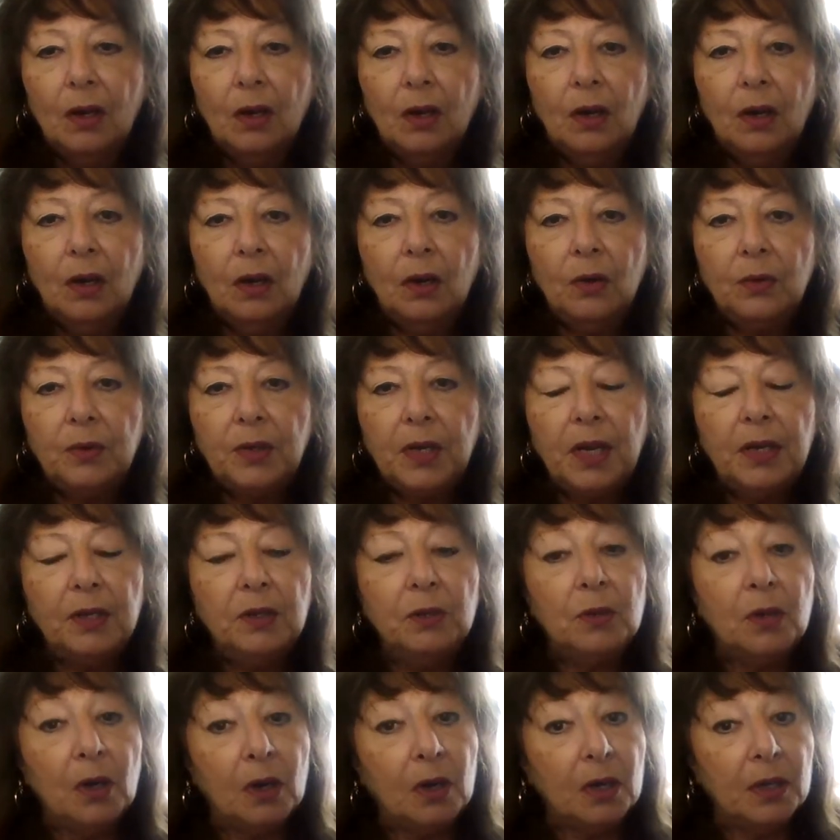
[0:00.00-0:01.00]
Okay,
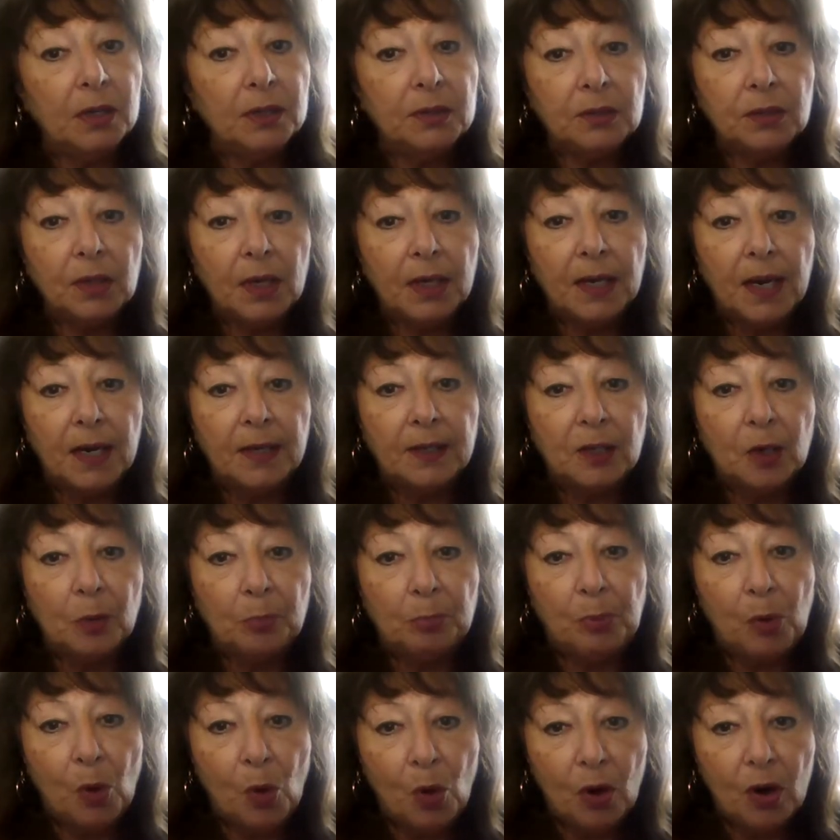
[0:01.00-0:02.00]
you guys, I got
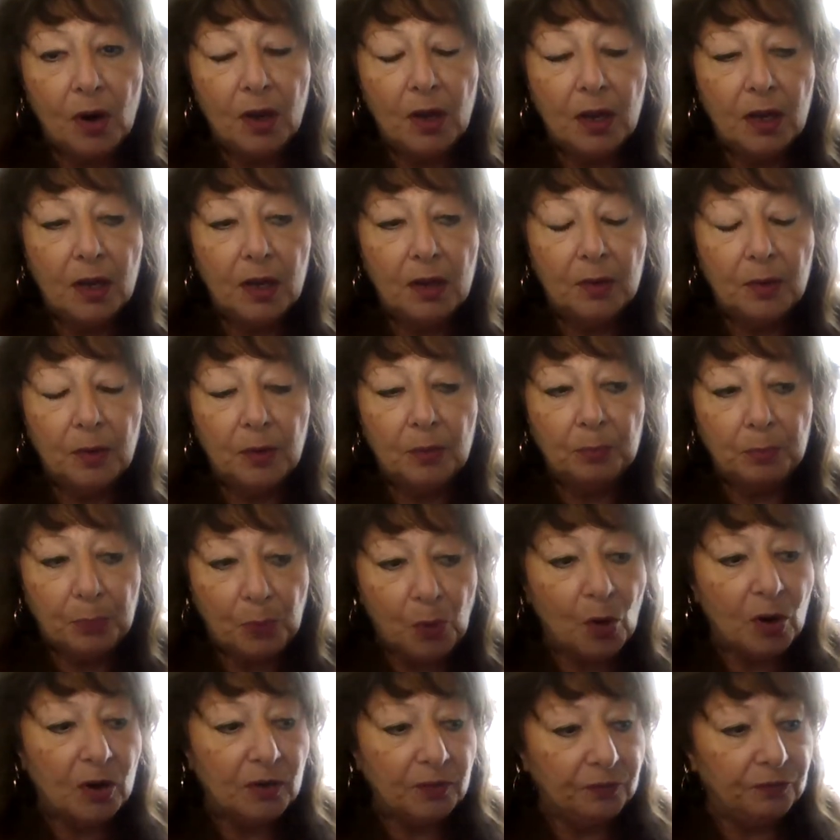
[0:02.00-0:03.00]
an
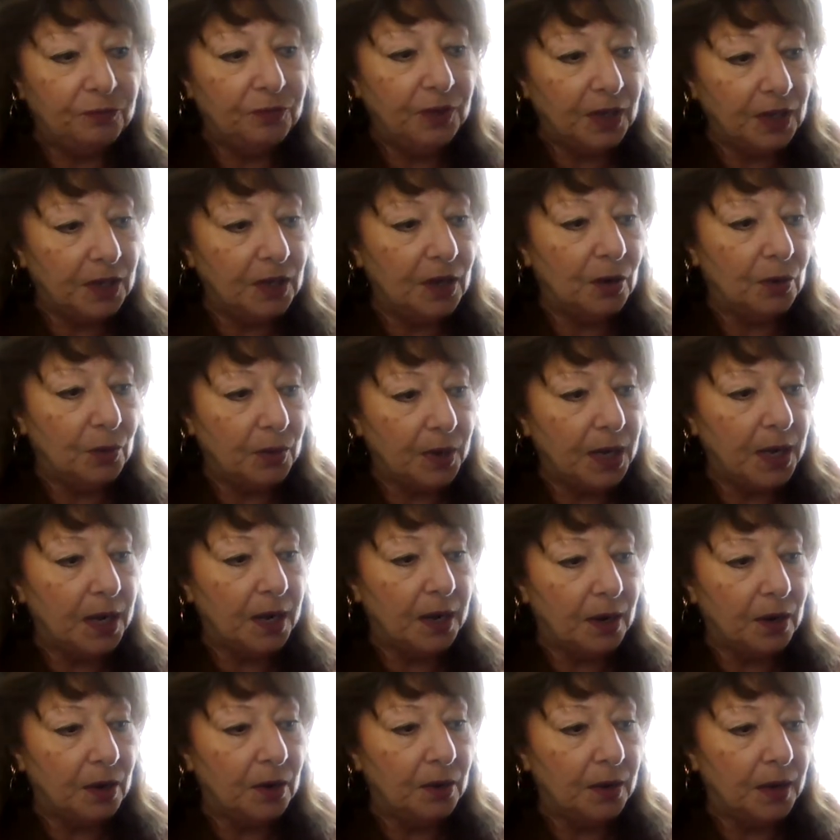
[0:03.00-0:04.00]
important video
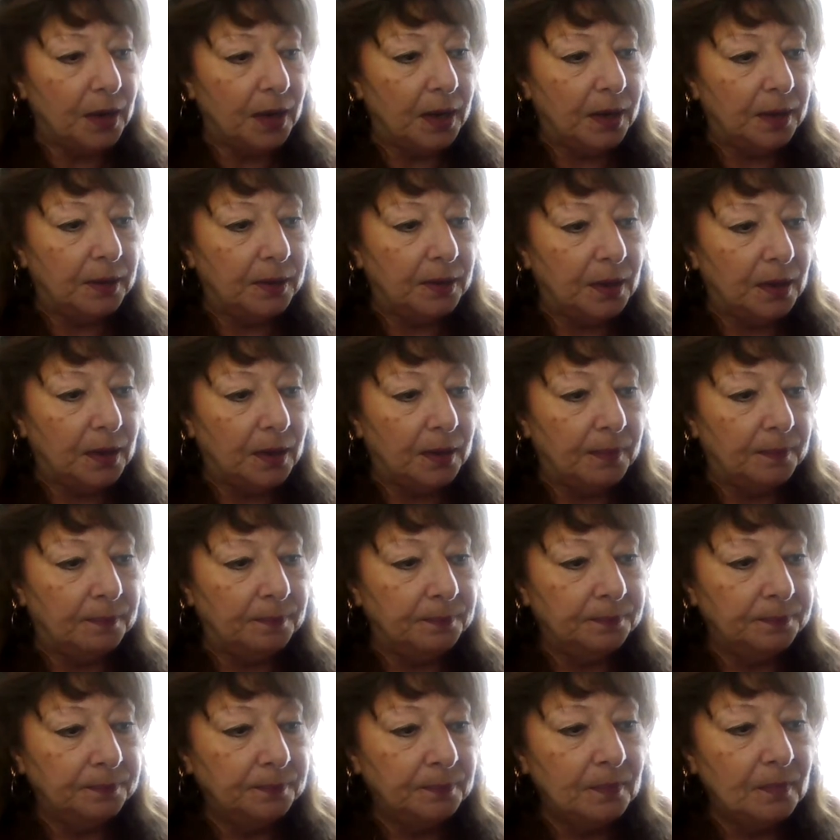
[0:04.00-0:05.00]
here,
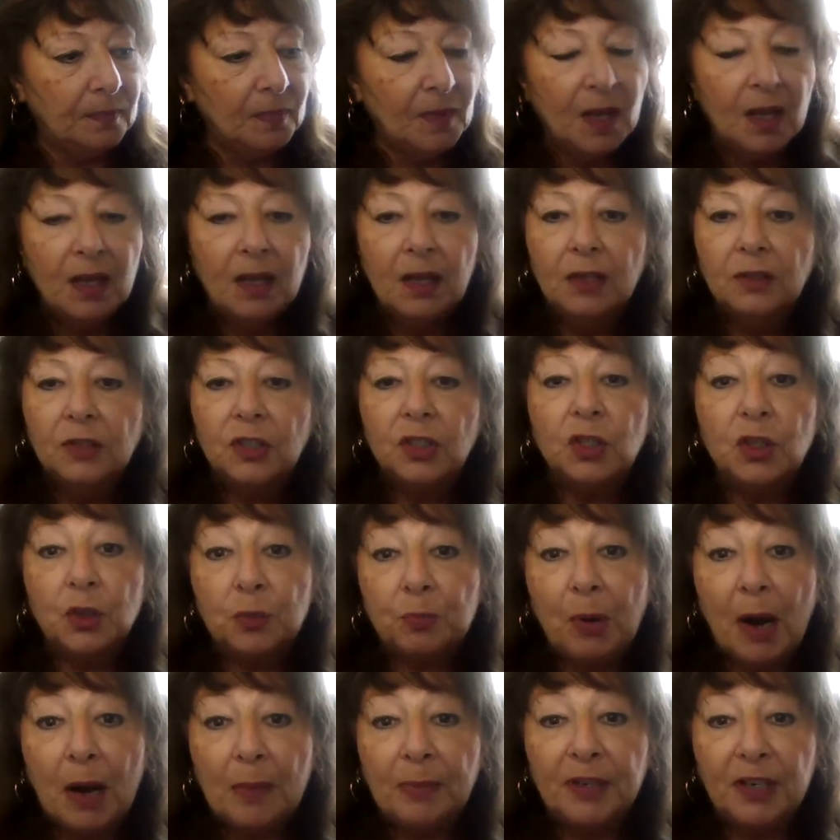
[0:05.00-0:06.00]
and this is
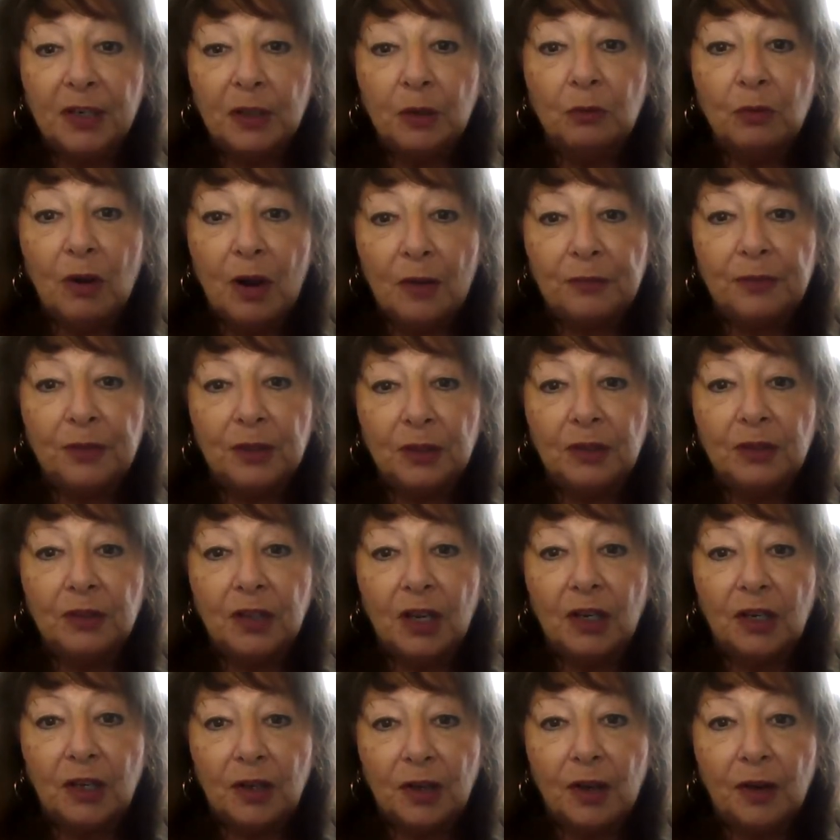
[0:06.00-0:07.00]
probably going to ruffle
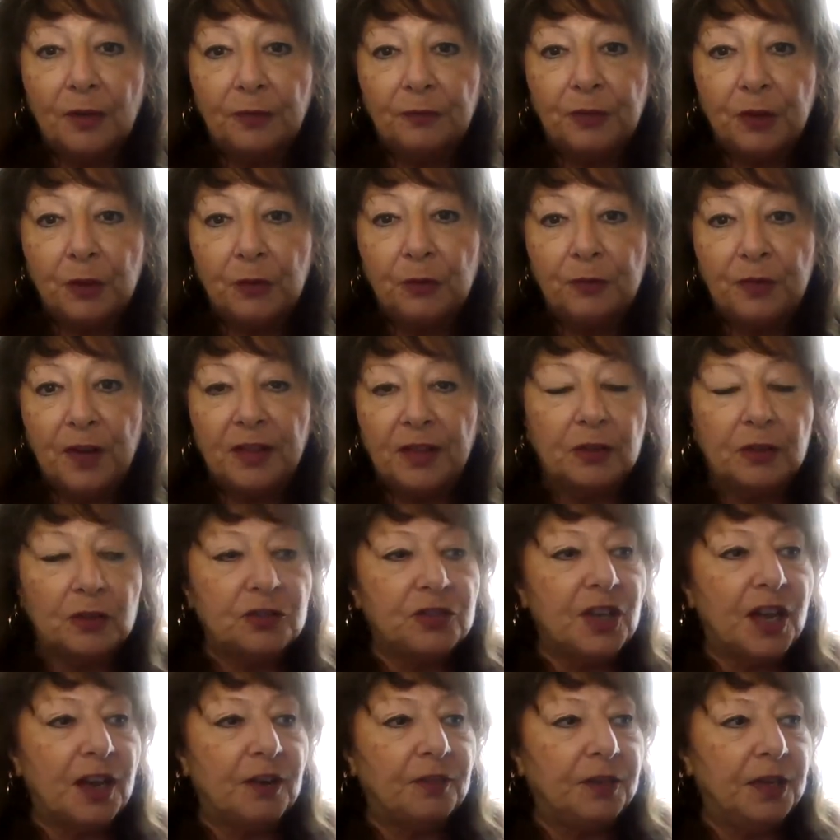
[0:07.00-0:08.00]
a few
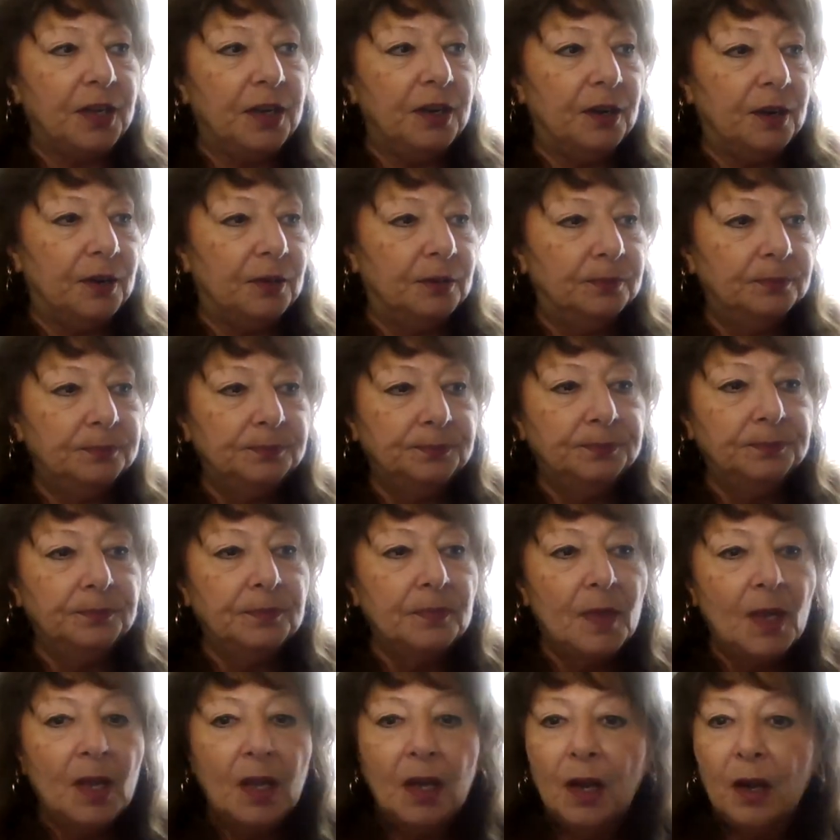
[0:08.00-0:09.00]
feathers out here.
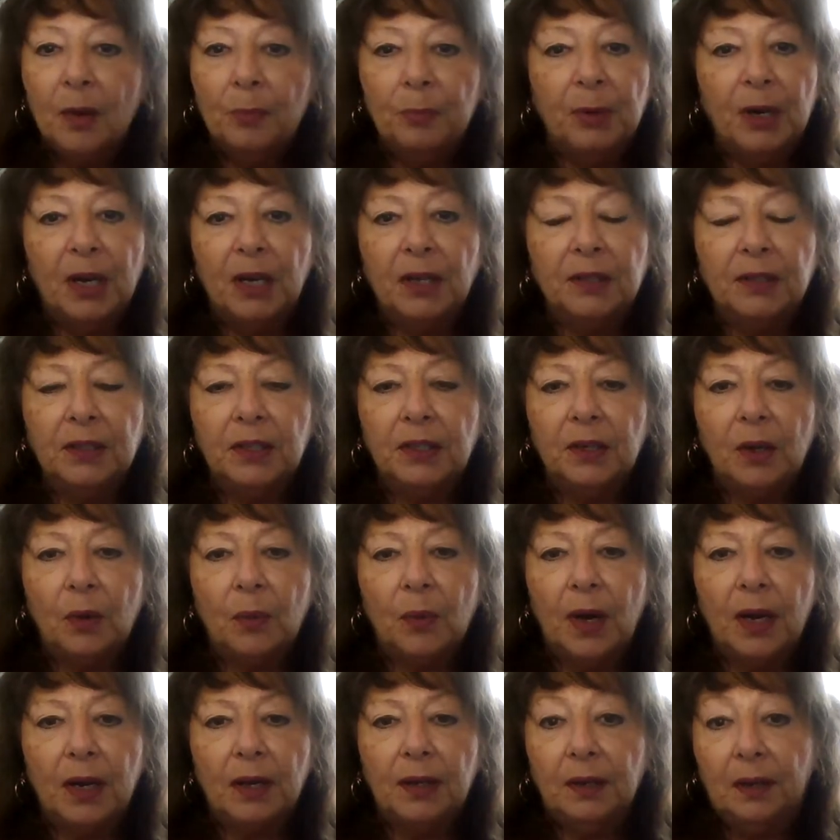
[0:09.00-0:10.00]
But you know
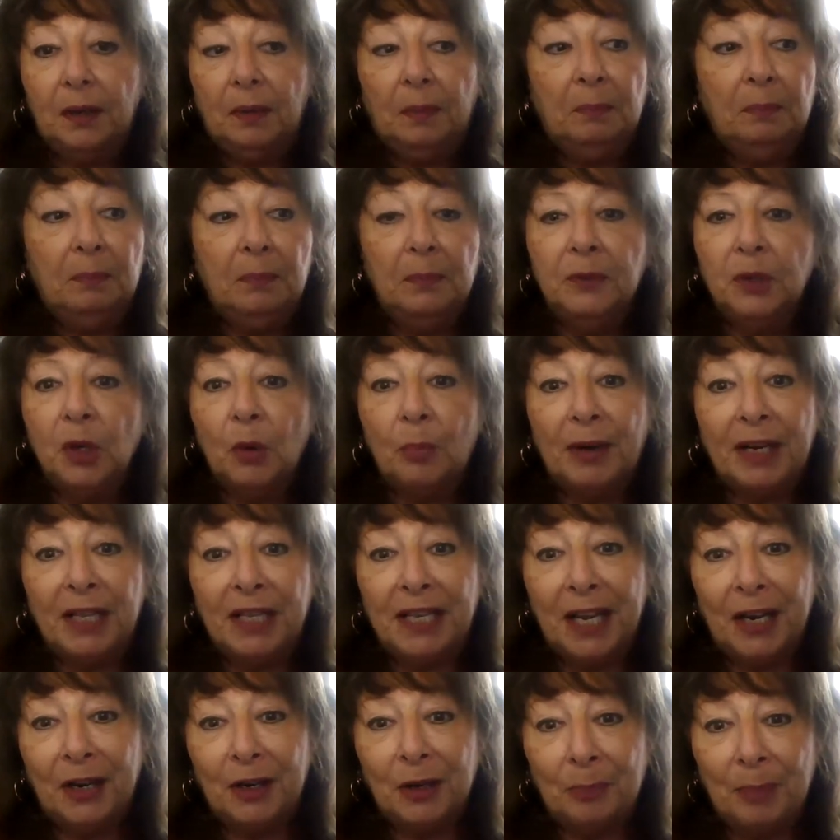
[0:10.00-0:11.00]
what? Nobody
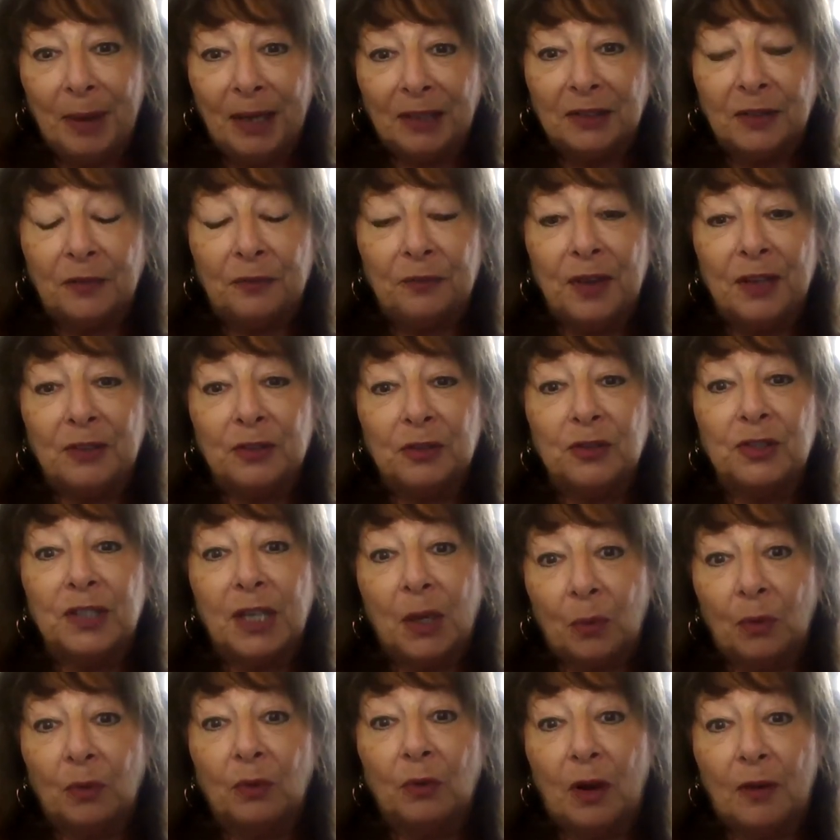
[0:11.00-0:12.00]
cared about the feathers
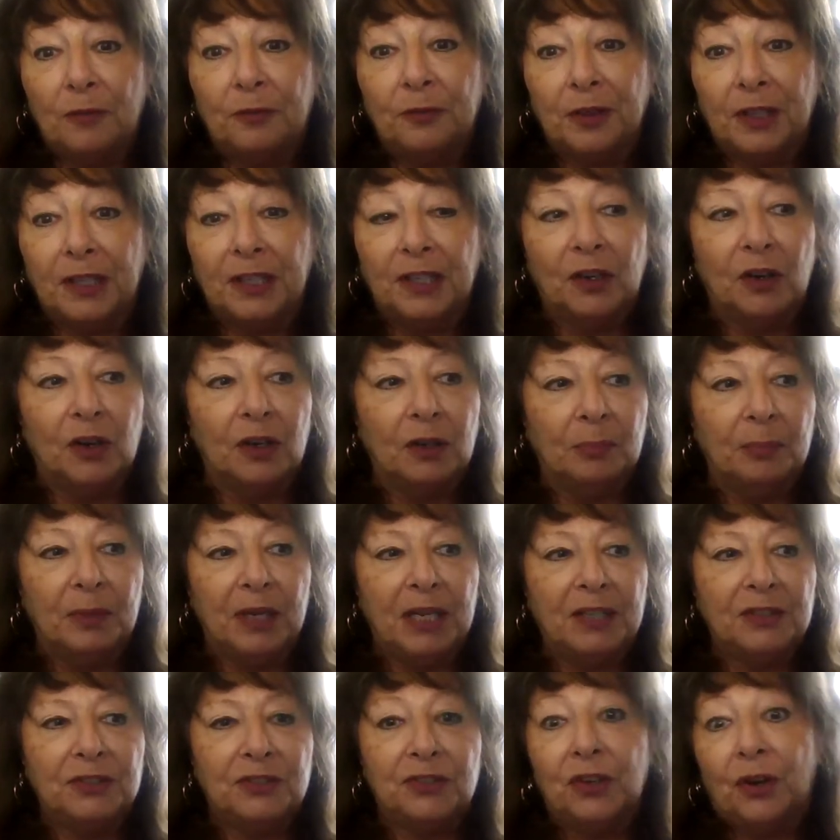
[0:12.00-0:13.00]
they were ruffling on
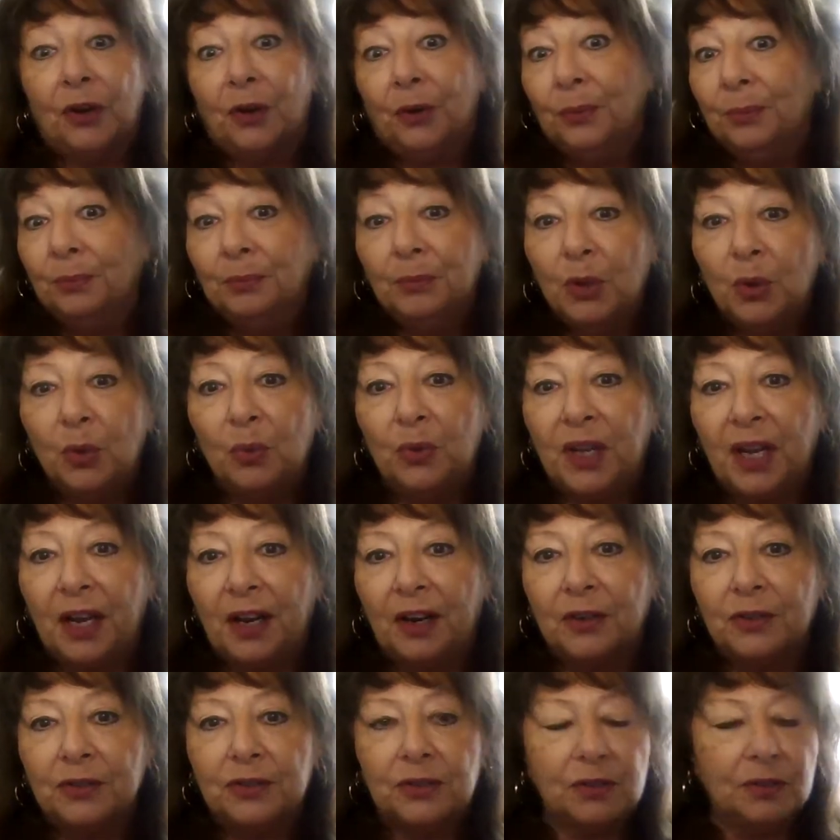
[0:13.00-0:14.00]
me, so who
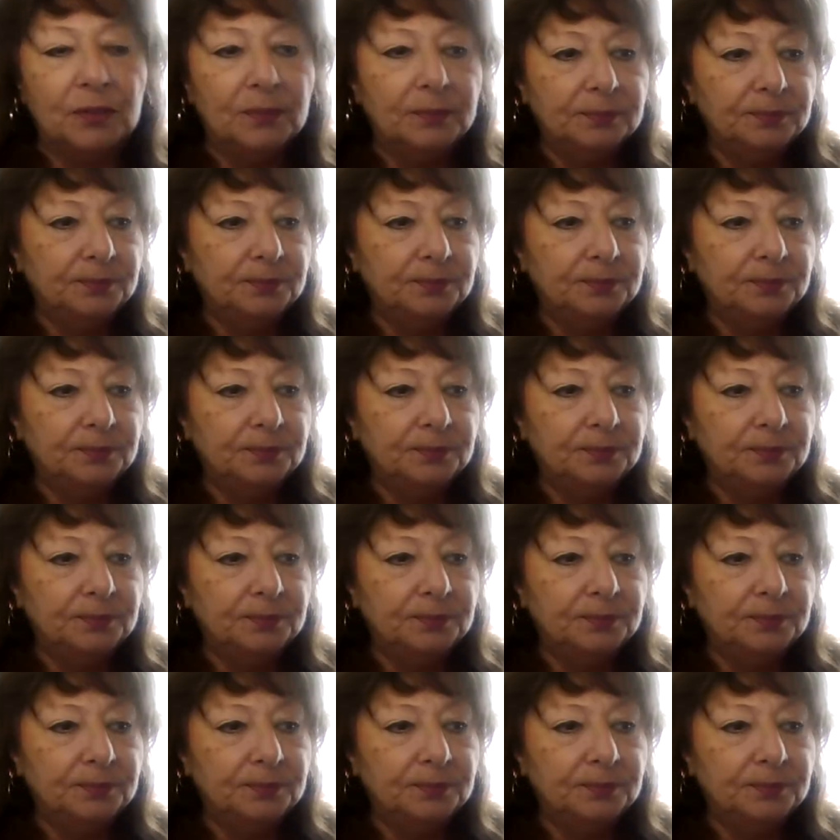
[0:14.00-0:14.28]
cares?